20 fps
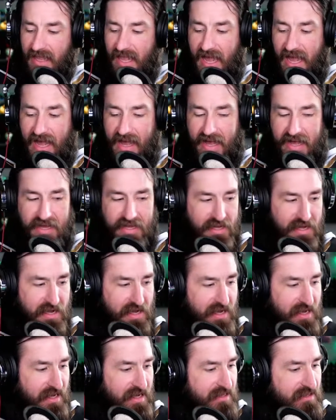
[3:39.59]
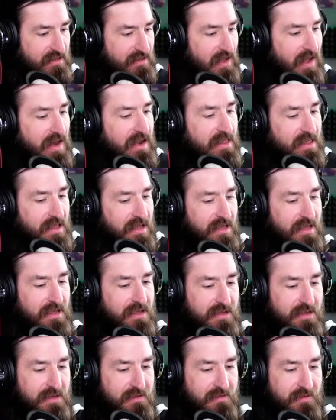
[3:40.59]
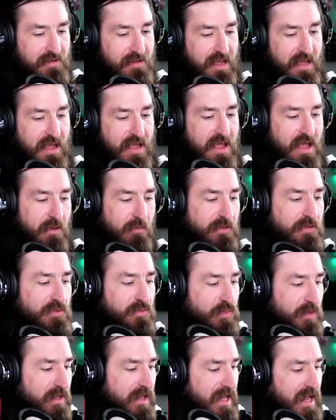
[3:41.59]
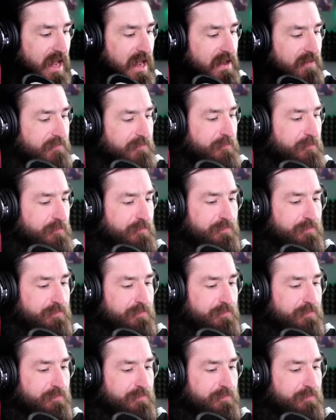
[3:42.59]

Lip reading: Yeah, a lot of it was really kind of